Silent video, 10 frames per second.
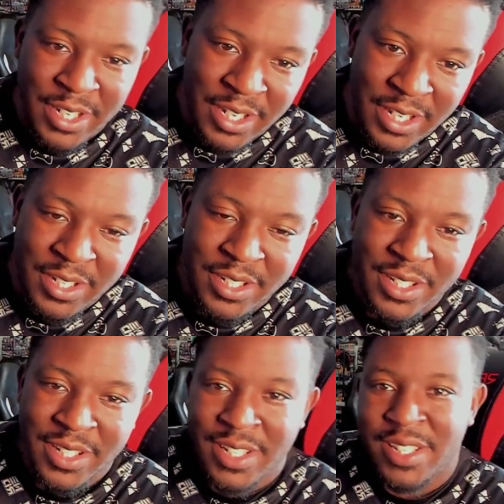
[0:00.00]
in
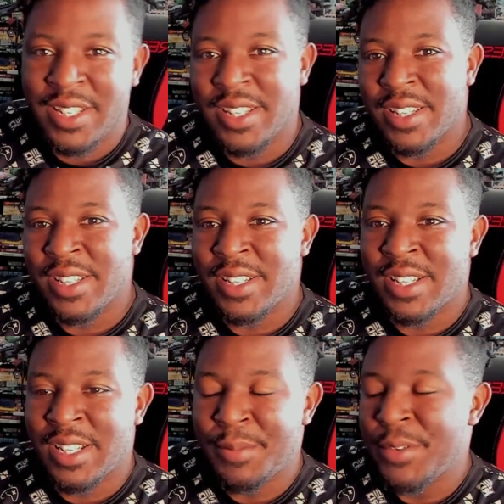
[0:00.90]
and
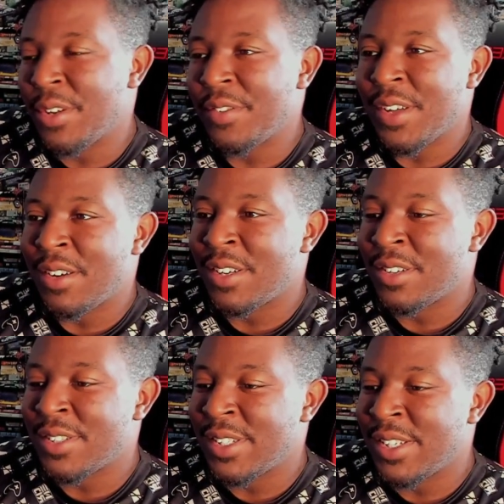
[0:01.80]
uh, let me know if y'all can
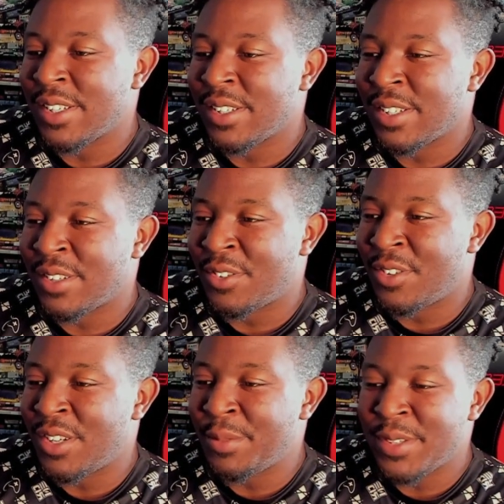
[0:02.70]
go see it
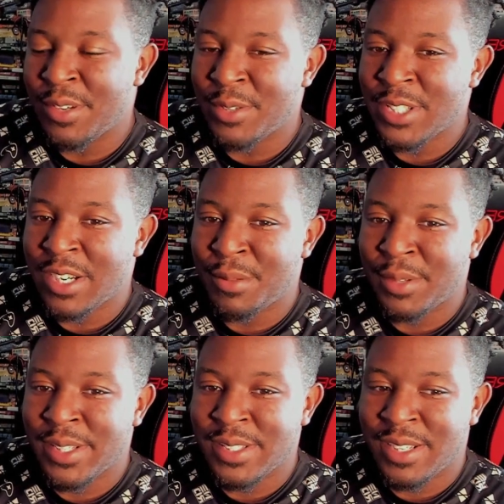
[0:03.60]
or let me know what y'all
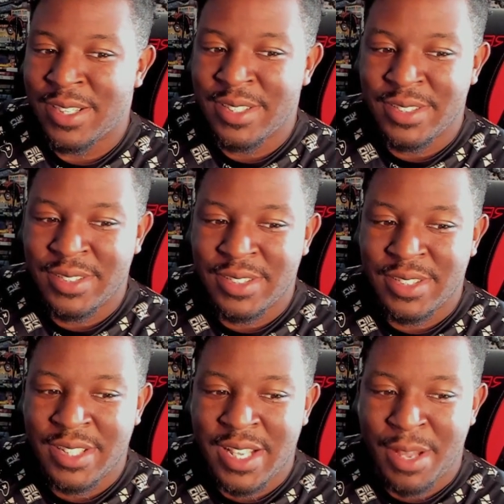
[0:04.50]
complaints are.
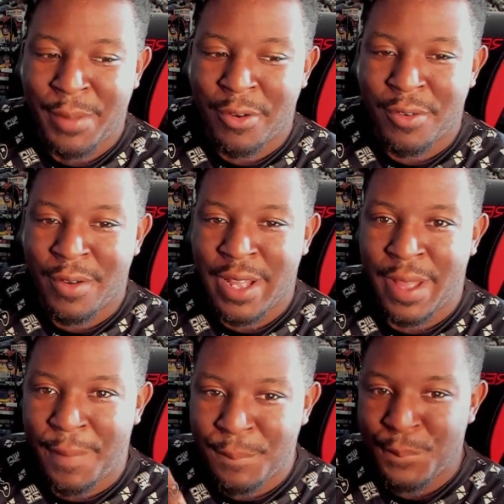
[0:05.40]
I'm out.
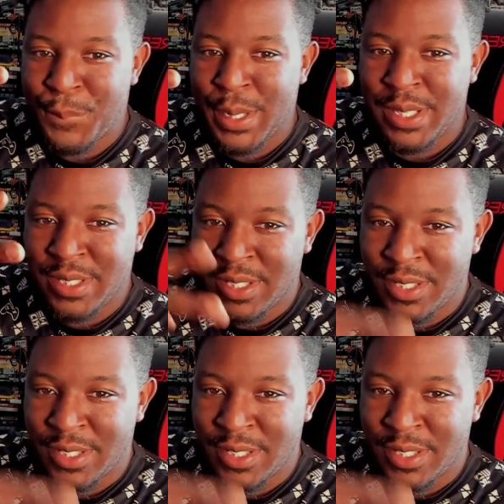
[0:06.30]
Peace.